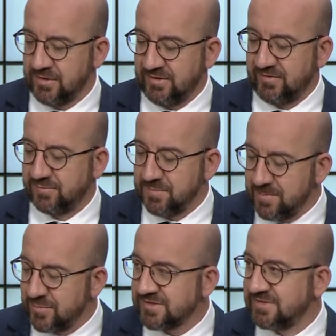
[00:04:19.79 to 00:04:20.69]
its
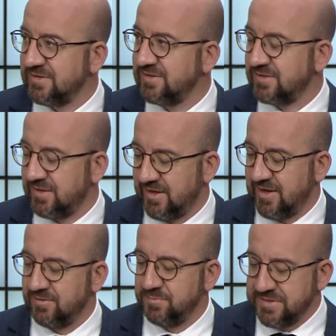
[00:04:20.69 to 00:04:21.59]
member states,
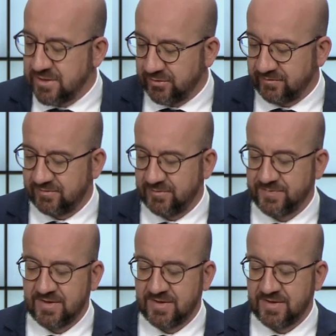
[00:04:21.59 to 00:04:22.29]
and beyond.